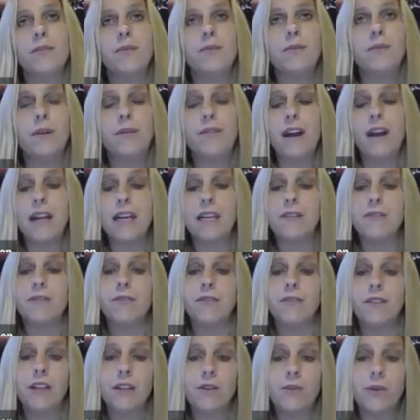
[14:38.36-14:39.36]
providing
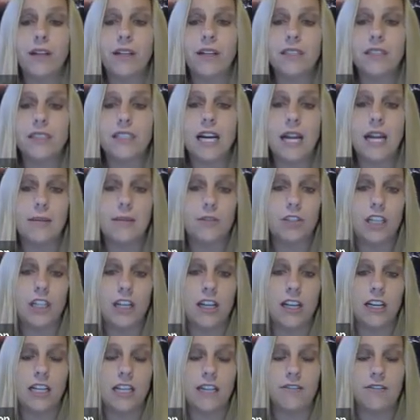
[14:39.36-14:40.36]
frequent time
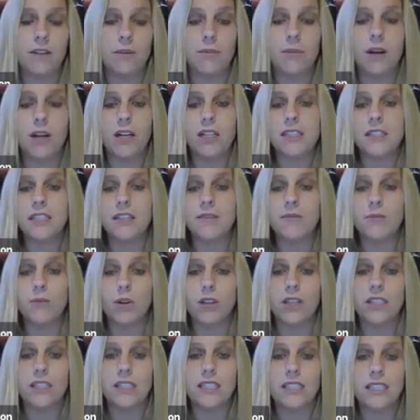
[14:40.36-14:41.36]
sharing if the parties live
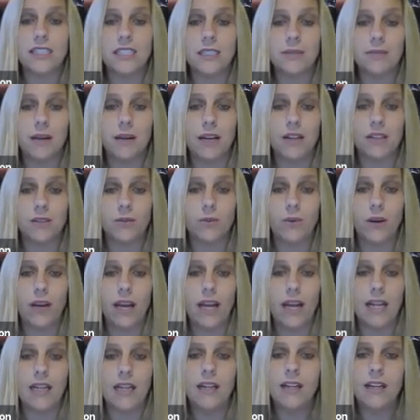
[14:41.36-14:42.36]
more than 60 miles
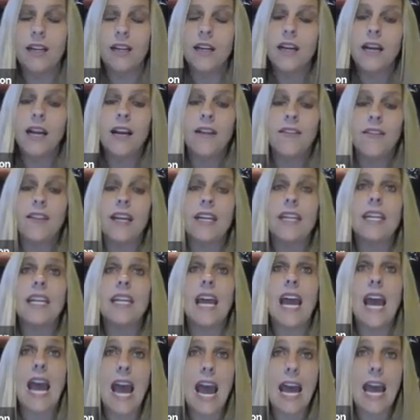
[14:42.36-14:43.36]
away. They
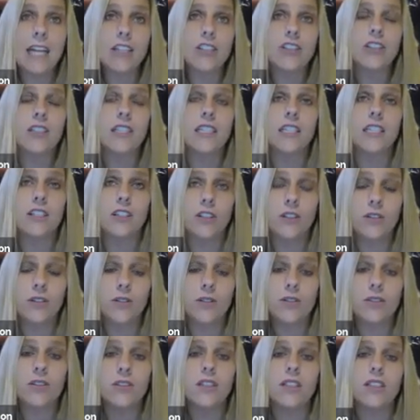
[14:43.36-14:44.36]
can actually
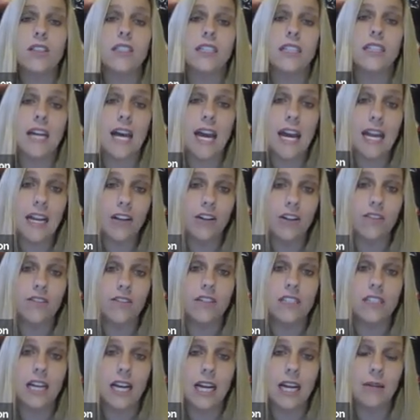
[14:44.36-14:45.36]
use the denial of
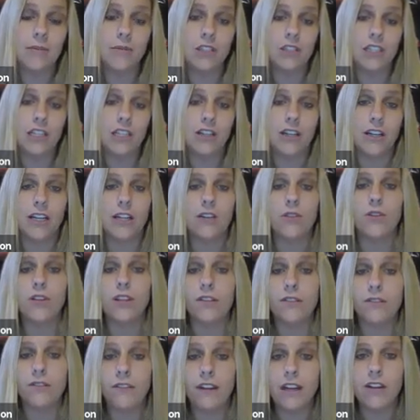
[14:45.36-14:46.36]
the time sharing or
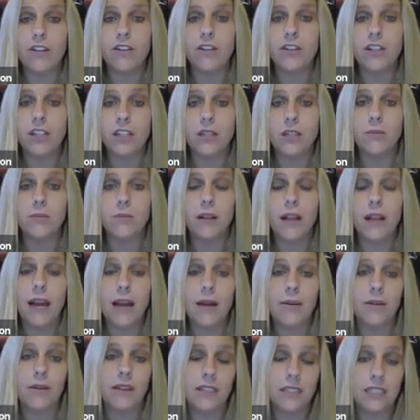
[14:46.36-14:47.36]
the failure to
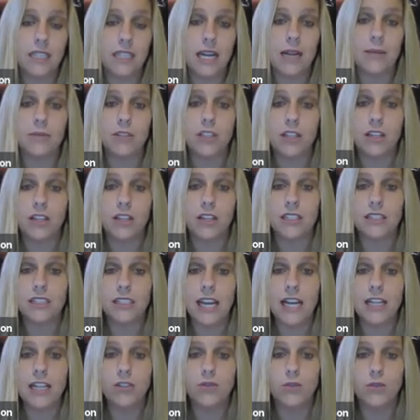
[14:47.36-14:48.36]
comply with the time sharing
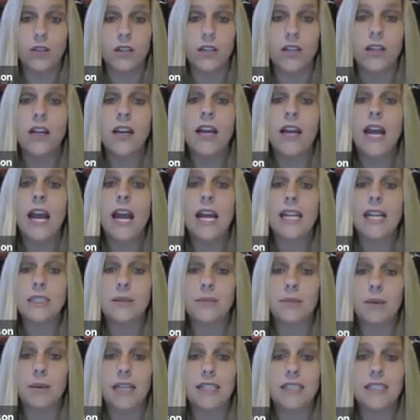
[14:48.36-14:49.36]
schedule as
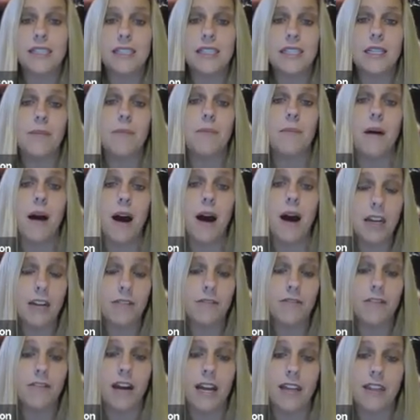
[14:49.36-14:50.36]
a basis to
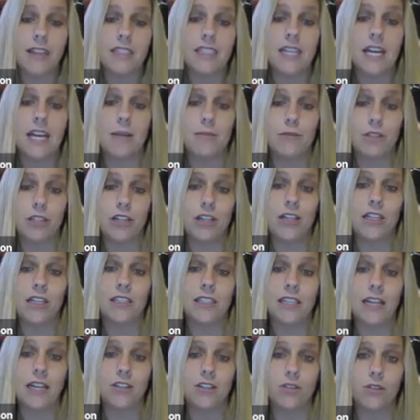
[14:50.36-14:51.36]
modify the time sharing
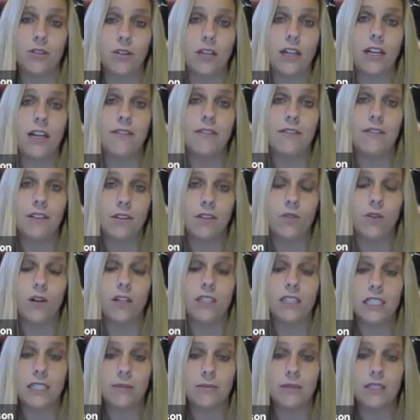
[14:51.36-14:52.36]
schedule if the
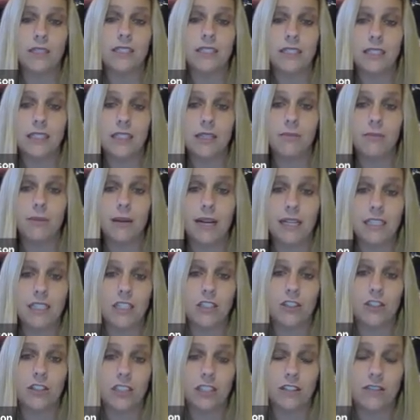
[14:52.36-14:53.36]
court deems it's in the best
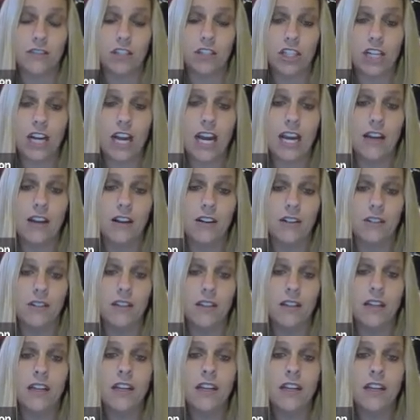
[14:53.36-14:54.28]
interest of the child.